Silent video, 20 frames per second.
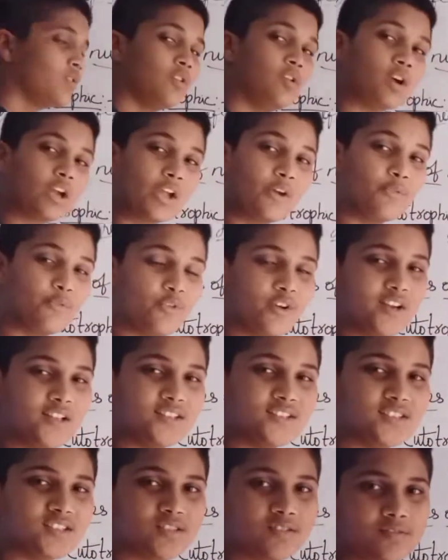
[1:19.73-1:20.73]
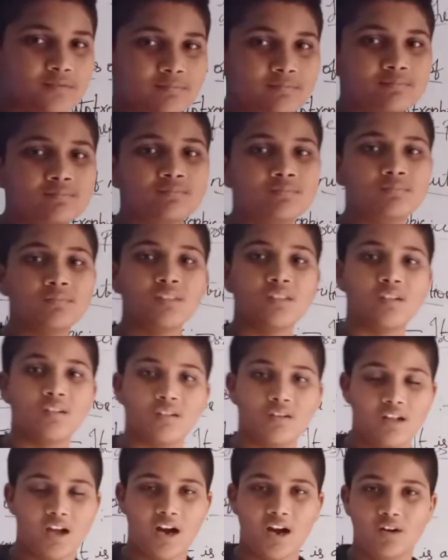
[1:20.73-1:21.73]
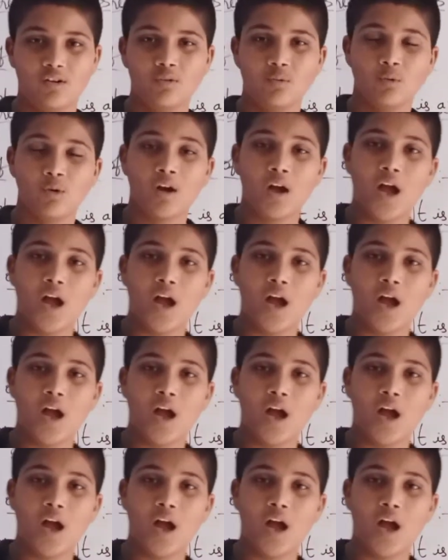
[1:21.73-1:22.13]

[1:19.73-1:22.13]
Okay friends, now